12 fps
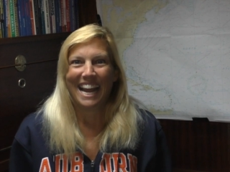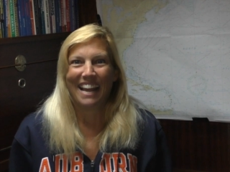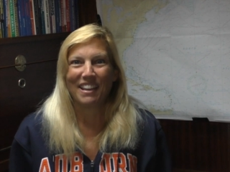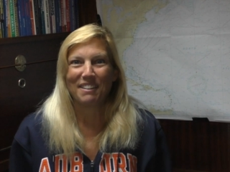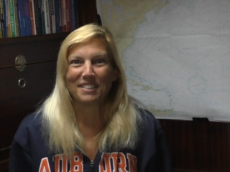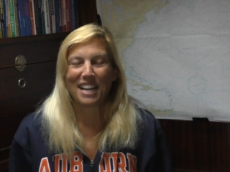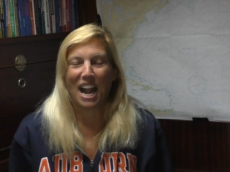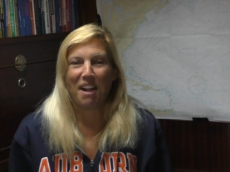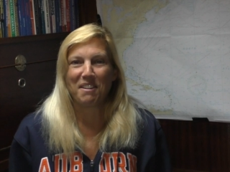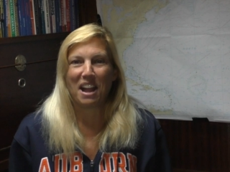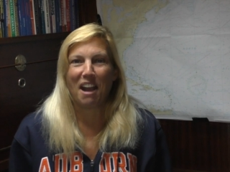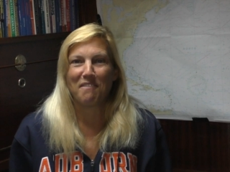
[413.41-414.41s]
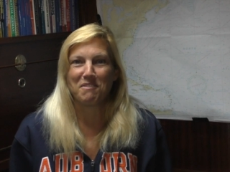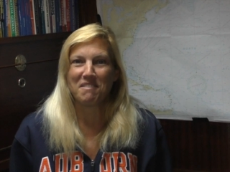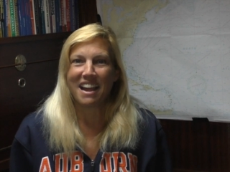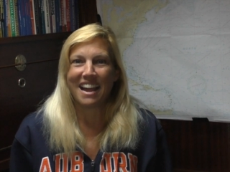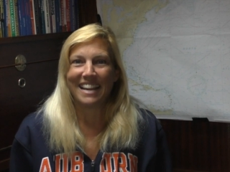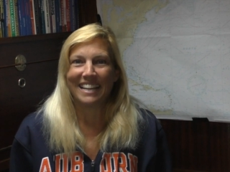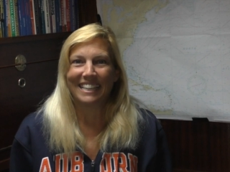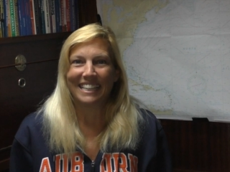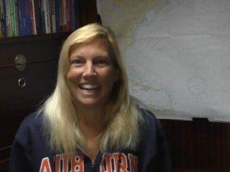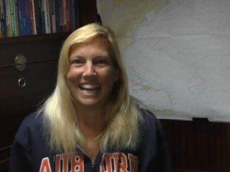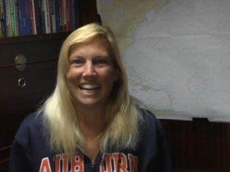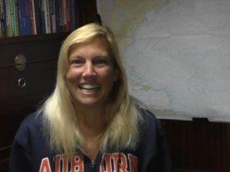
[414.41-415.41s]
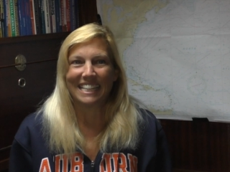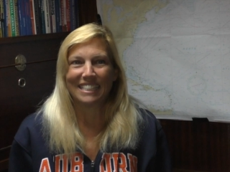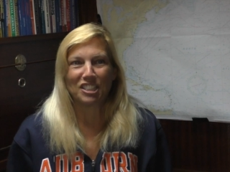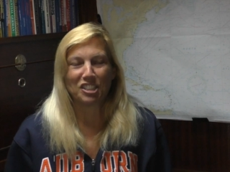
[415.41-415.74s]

And that was an hour and a half away. And as